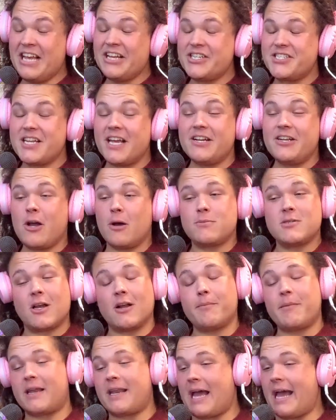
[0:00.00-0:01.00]
She's like, no, I'm
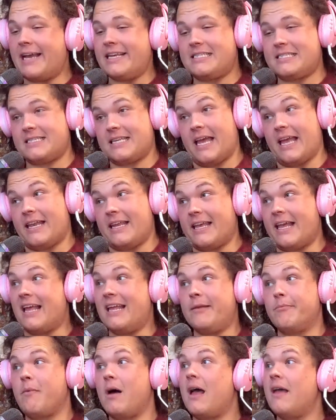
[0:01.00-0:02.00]
talking about ice skating,
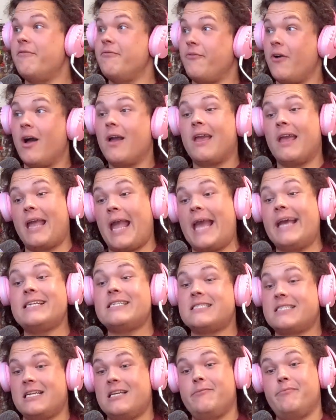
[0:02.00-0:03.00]
and my fucking
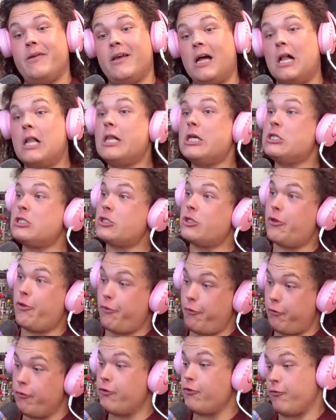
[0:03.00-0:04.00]
AC bill is
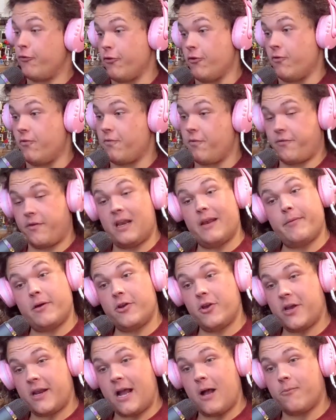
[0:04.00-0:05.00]
through the roof. If
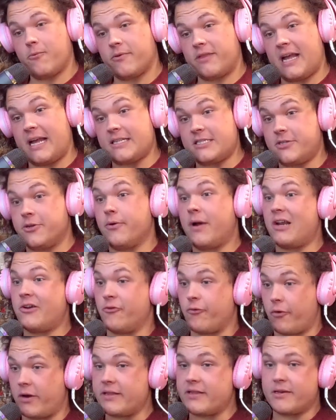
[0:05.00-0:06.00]
anybody can help with that too, I'd
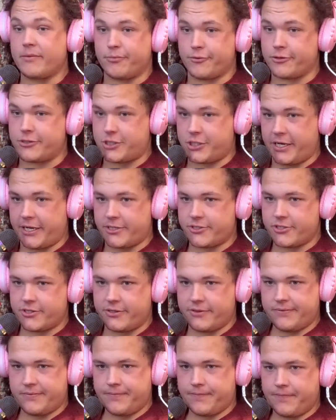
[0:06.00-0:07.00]
greatly appreciate you.
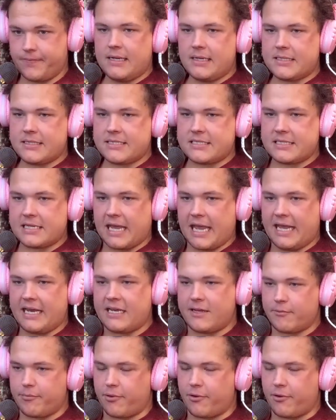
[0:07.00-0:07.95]
skating